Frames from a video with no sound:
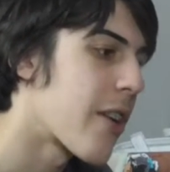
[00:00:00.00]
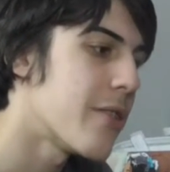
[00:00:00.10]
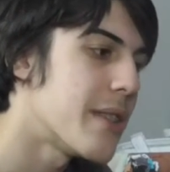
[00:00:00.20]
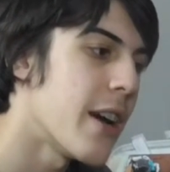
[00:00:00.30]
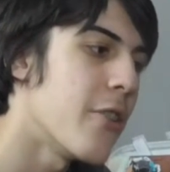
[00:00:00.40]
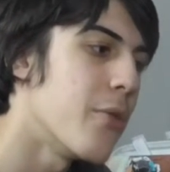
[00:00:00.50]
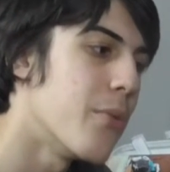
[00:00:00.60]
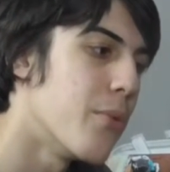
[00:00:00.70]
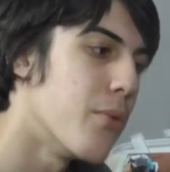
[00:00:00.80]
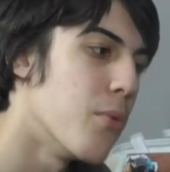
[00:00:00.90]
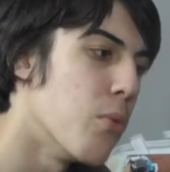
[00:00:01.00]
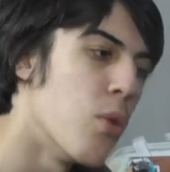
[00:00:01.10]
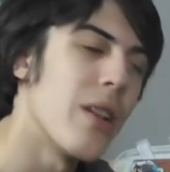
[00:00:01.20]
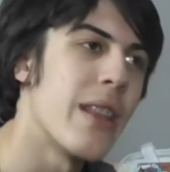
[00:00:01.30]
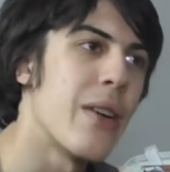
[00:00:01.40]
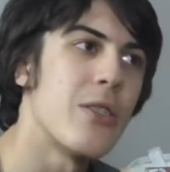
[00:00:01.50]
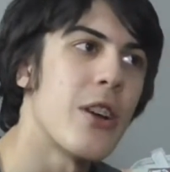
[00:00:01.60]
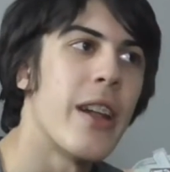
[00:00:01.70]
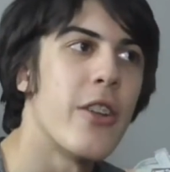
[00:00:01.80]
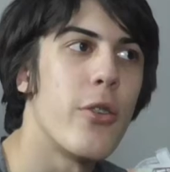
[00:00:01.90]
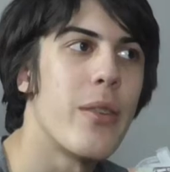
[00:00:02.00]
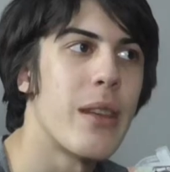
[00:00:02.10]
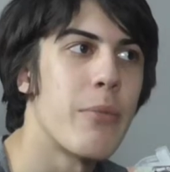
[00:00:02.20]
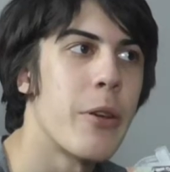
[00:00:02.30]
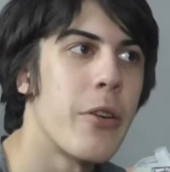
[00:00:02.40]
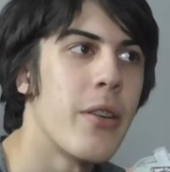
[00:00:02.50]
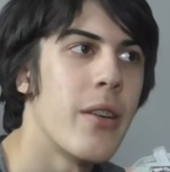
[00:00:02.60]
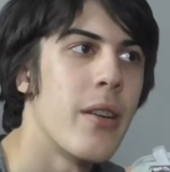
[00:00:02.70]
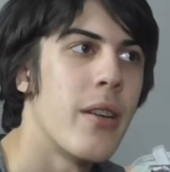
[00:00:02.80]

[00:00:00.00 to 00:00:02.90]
I could tell what they were trying to do with him, though.